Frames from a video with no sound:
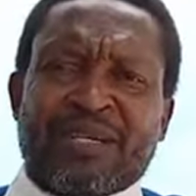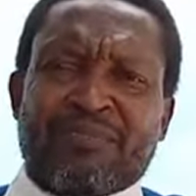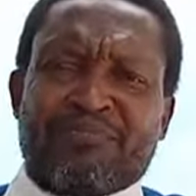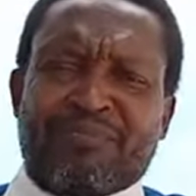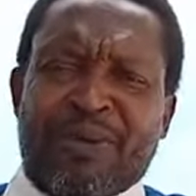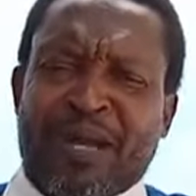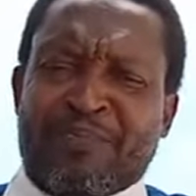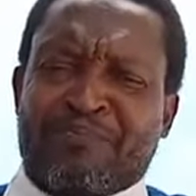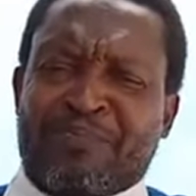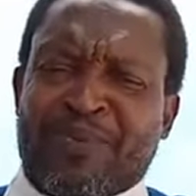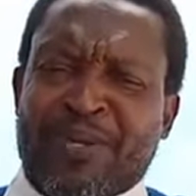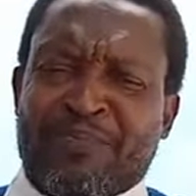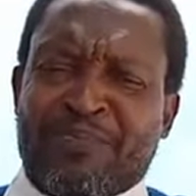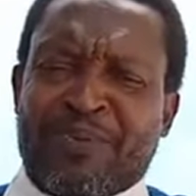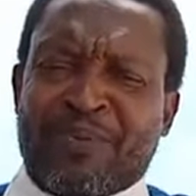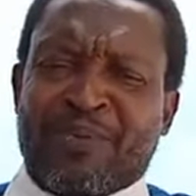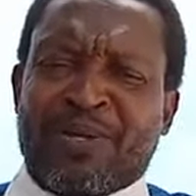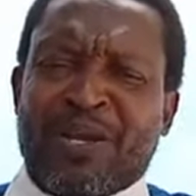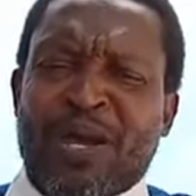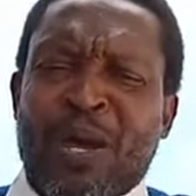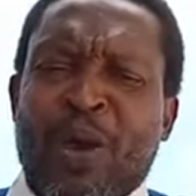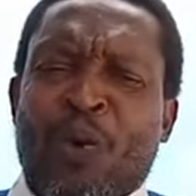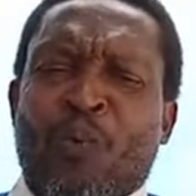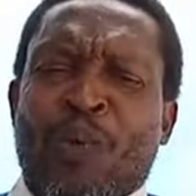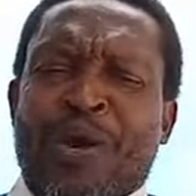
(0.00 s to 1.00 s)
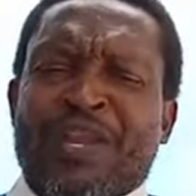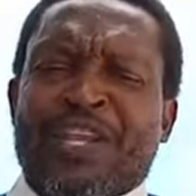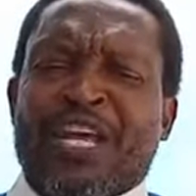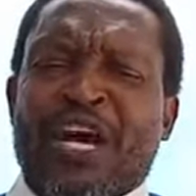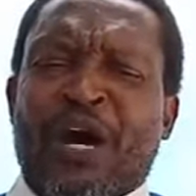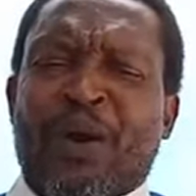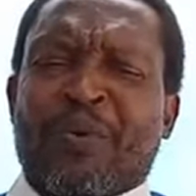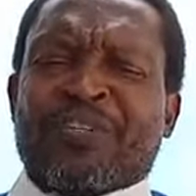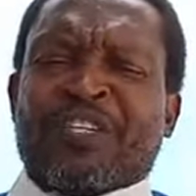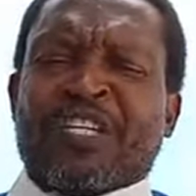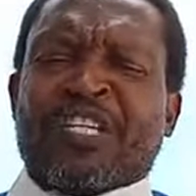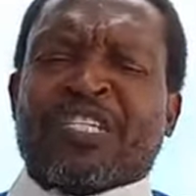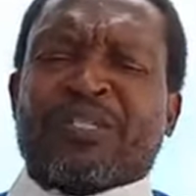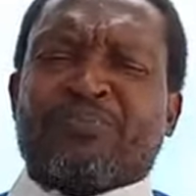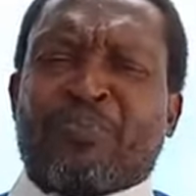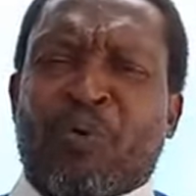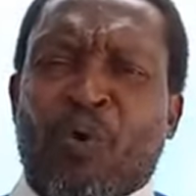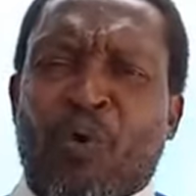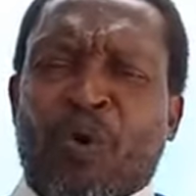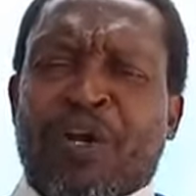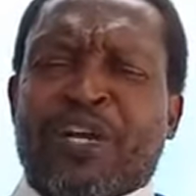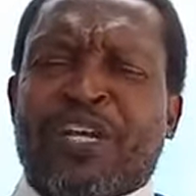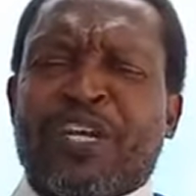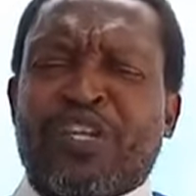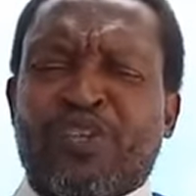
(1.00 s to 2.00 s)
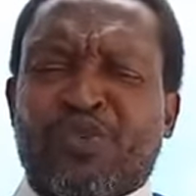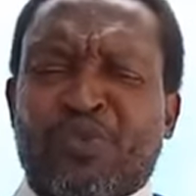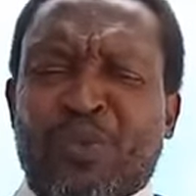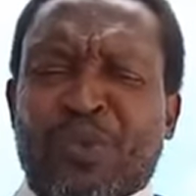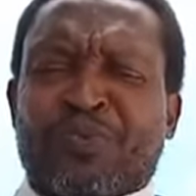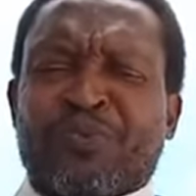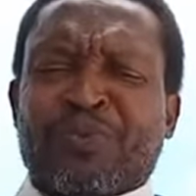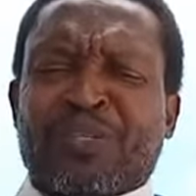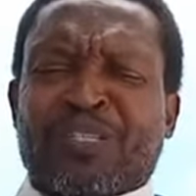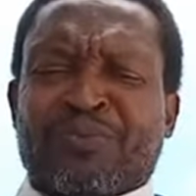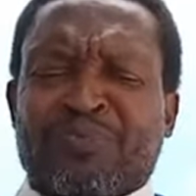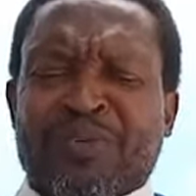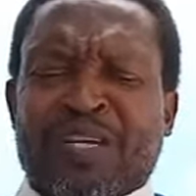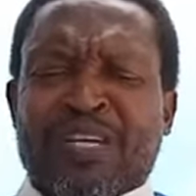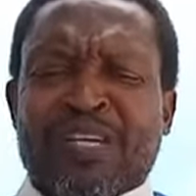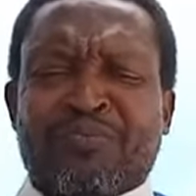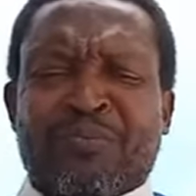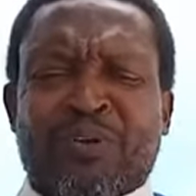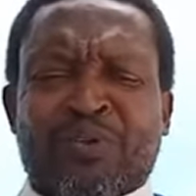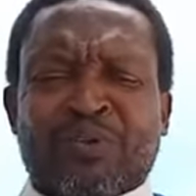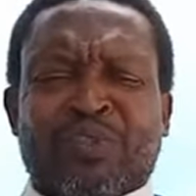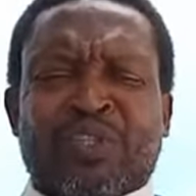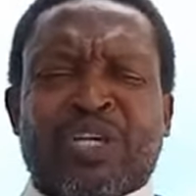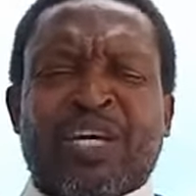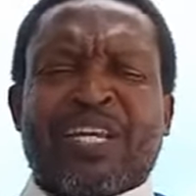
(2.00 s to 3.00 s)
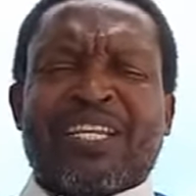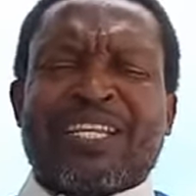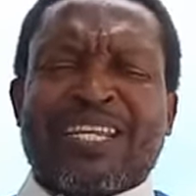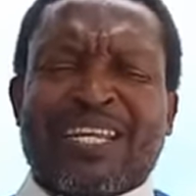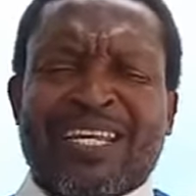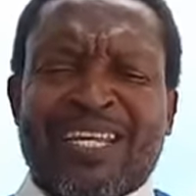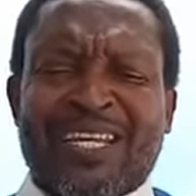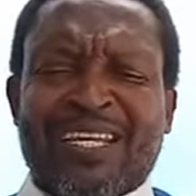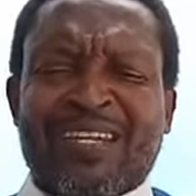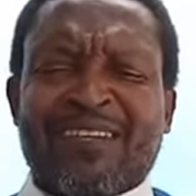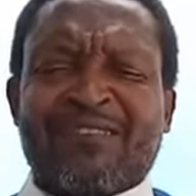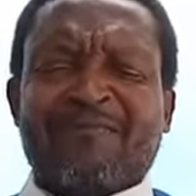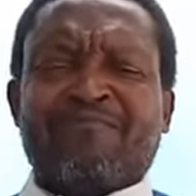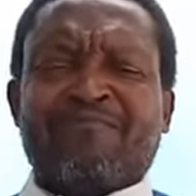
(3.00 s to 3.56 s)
My people, when Yahusha spoke, he knew what he was speaking about. Today,